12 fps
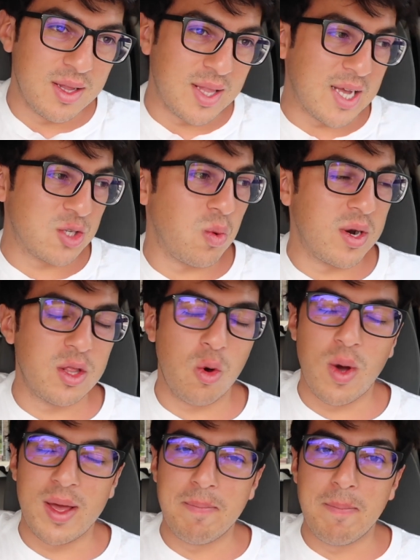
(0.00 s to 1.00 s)
That's one of the
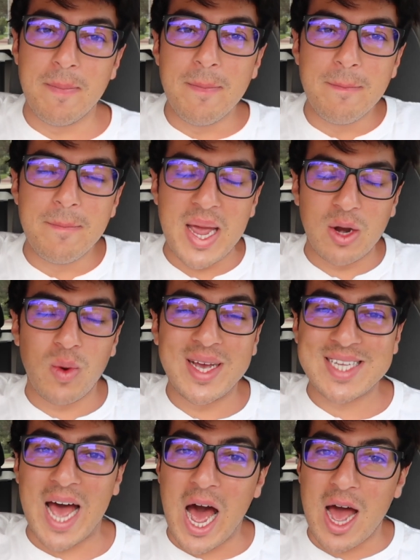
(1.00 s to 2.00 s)
way, main
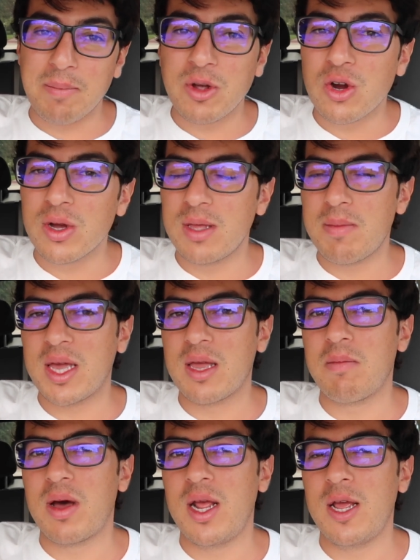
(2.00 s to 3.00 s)
ways I'm currently
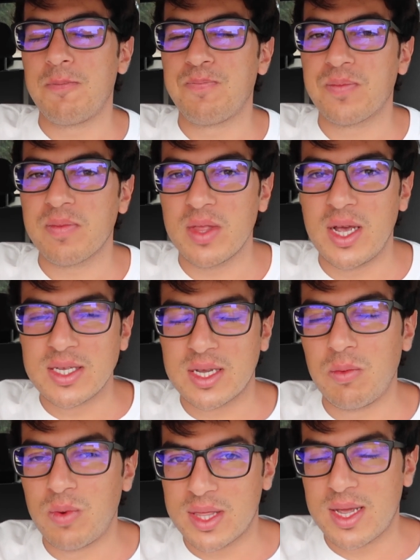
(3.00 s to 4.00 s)
making money is
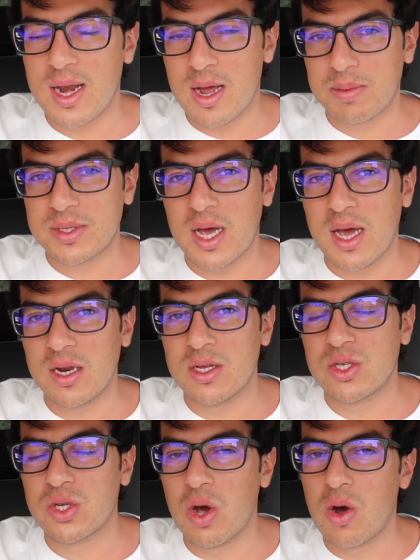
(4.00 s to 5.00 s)
with GetUpside.
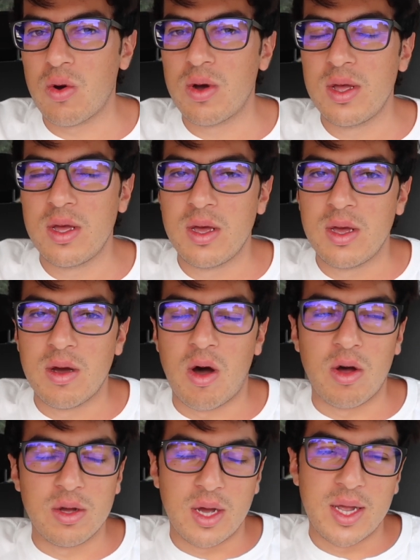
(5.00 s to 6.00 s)
So
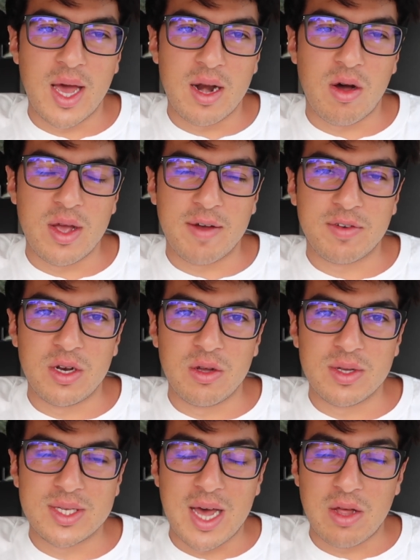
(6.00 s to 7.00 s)
all, again, all you have to
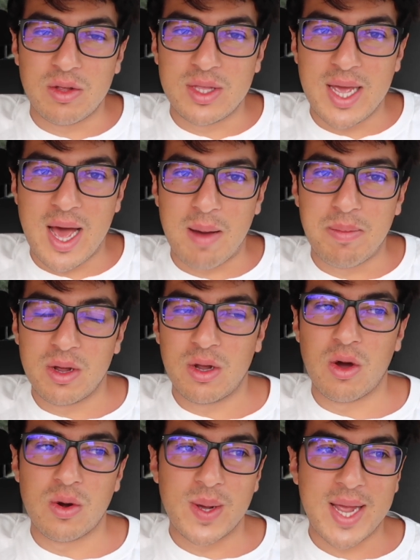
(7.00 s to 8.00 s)
do is download the app,
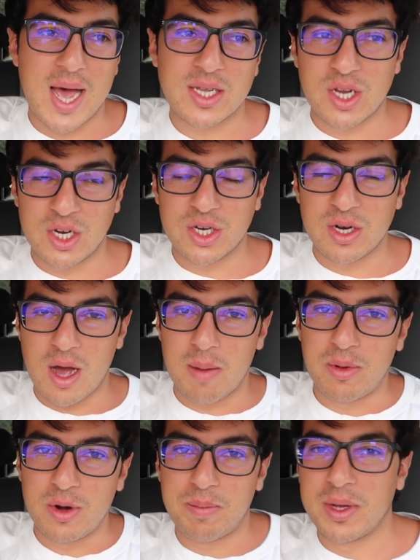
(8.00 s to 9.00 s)
go to a gas station,
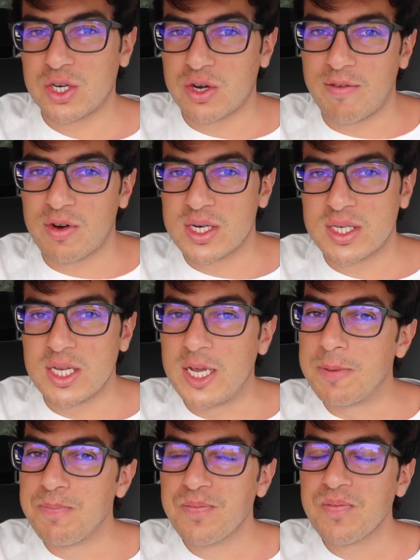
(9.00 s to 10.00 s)
upload a picture of your
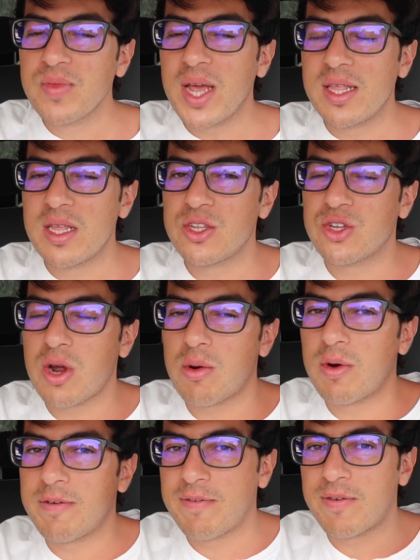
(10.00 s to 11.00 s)
receipt, and then
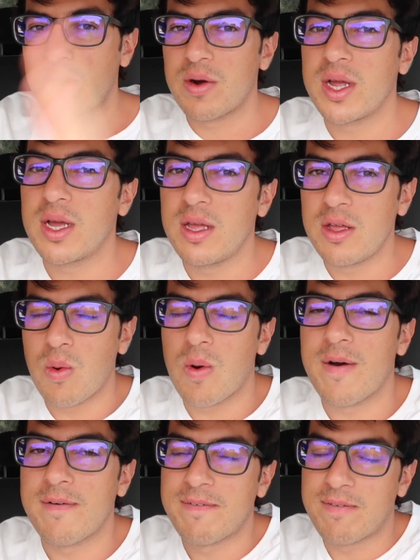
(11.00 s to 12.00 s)
start referring
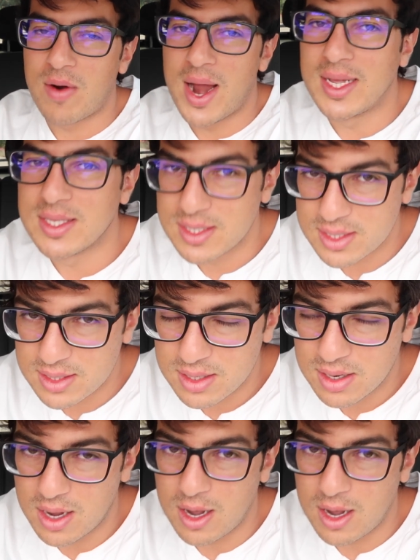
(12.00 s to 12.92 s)
your friends.